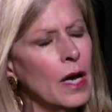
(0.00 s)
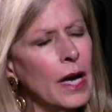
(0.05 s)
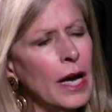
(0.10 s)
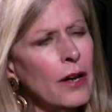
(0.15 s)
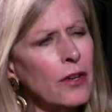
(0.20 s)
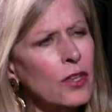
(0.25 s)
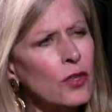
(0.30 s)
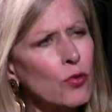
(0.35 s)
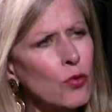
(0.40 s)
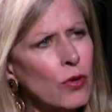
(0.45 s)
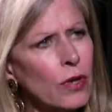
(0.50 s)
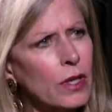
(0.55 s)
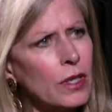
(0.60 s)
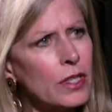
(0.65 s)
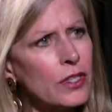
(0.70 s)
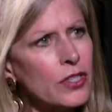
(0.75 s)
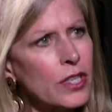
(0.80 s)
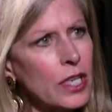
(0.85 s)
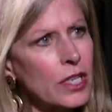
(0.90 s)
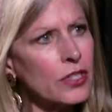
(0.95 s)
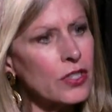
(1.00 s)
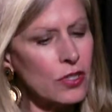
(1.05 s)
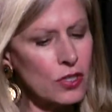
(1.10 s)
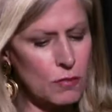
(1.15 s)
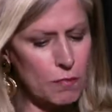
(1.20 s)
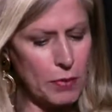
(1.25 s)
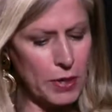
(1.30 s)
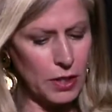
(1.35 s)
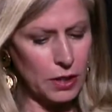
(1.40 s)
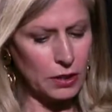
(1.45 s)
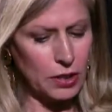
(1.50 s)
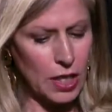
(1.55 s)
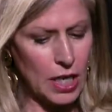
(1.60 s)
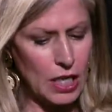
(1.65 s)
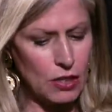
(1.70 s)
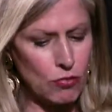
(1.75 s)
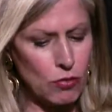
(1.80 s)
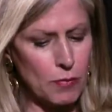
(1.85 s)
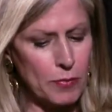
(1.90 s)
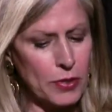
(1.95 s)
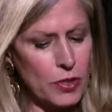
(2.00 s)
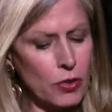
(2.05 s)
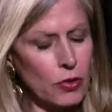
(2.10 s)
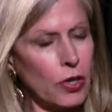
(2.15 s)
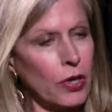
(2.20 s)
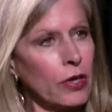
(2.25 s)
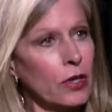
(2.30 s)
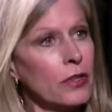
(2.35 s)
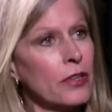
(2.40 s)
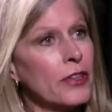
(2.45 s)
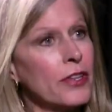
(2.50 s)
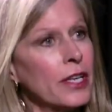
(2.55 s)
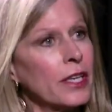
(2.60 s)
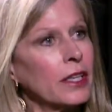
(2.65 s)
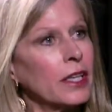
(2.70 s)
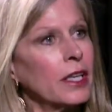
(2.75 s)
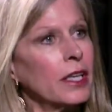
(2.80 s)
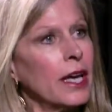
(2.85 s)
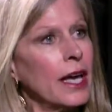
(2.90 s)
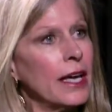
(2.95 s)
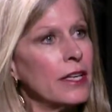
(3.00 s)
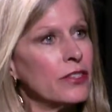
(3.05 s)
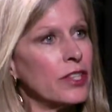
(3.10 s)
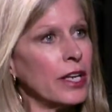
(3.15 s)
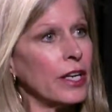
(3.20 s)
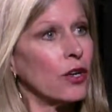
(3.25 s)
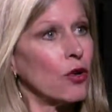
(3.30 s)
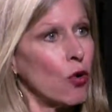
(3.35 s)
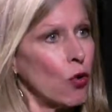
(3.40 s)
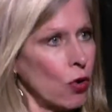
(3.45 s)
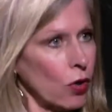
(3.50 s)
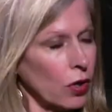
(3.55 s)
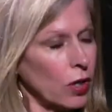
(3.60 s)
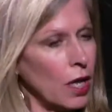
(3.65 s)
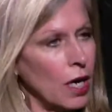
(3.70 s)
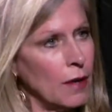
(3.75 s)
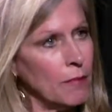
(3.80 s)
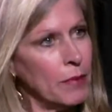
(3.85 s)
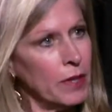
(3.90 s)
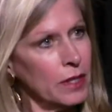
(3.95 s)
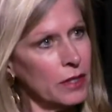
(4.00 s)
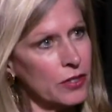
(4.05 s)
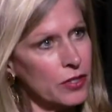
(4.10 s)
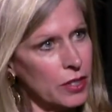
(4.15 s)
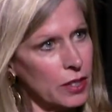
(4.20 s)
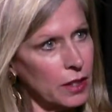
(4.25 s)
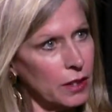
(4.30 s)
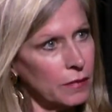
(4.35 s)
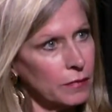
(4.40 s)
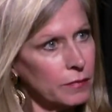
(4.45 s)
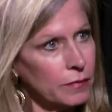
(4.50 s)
How can organizations build entrepreneurial thinking as a core competency?